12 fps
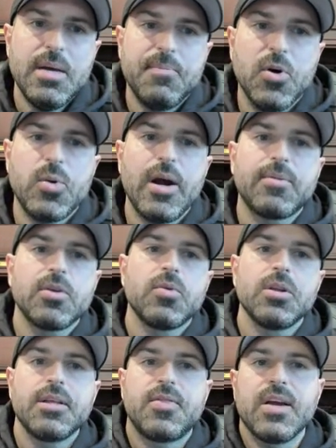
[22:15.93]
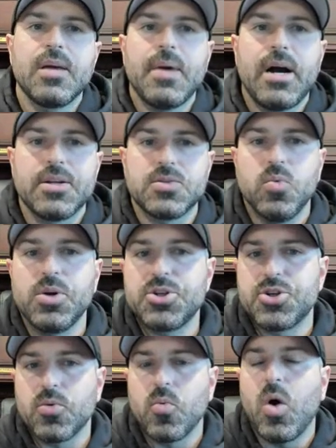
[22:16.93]
What you have to really think about is, what
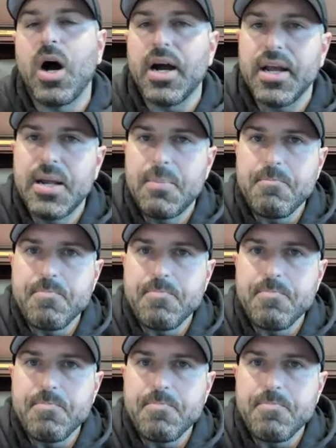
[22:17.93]
is your why?